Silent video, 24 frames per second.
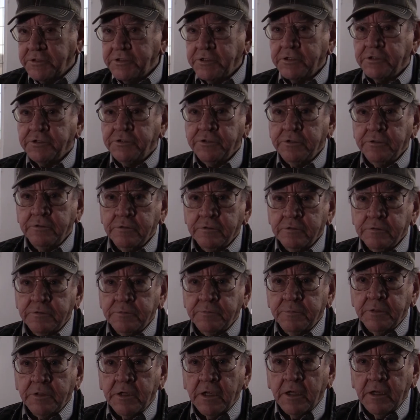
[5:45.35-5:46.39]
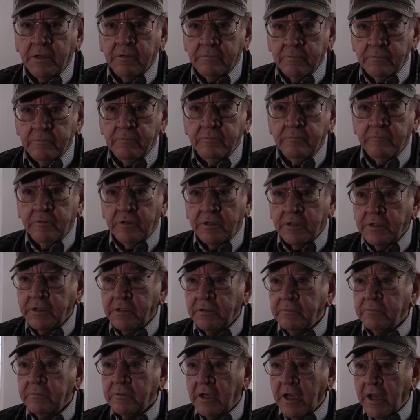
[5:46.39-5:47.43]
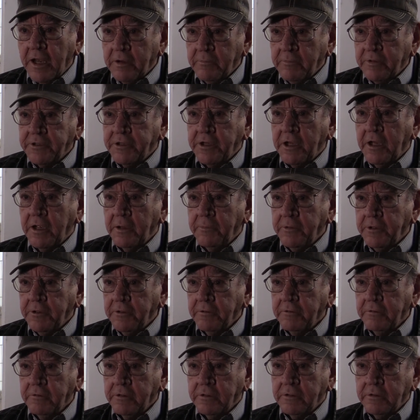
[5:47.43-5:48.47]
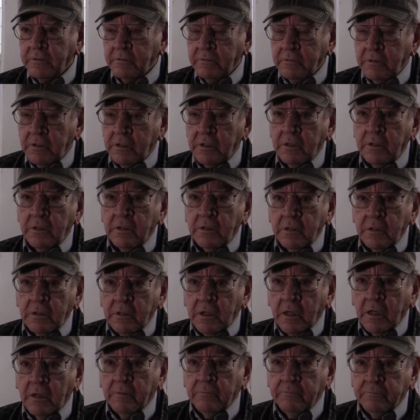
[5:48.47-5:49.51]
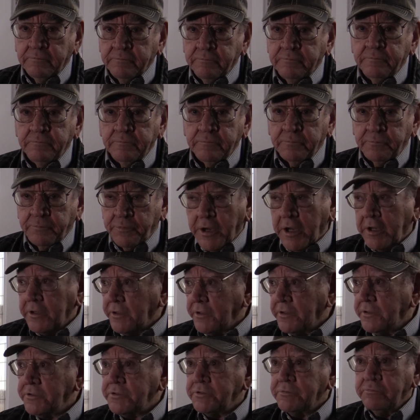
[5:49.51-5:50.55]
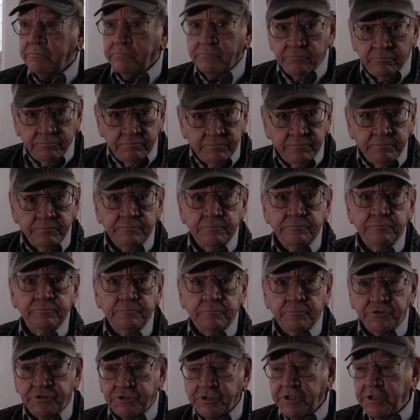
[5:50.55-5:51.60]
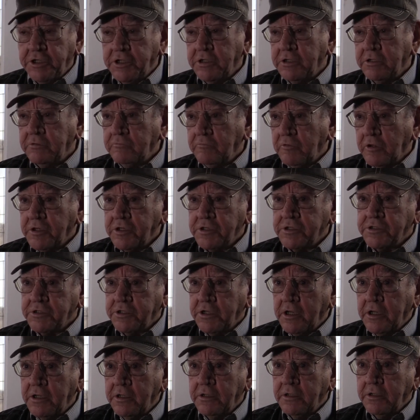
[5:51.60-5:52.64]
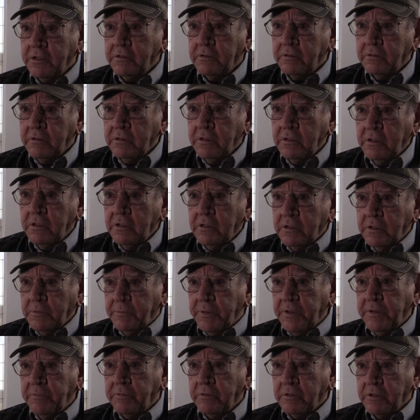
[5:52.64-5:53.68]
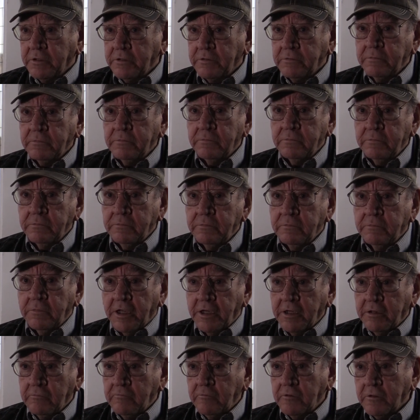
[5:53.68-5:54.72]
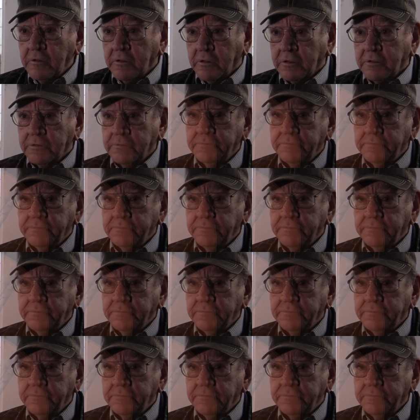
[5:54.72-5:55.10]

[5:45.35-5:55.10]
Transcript: 6 years, but I really am glad of my time here, and I'm proud of this machine and what it's done and the people that made it work.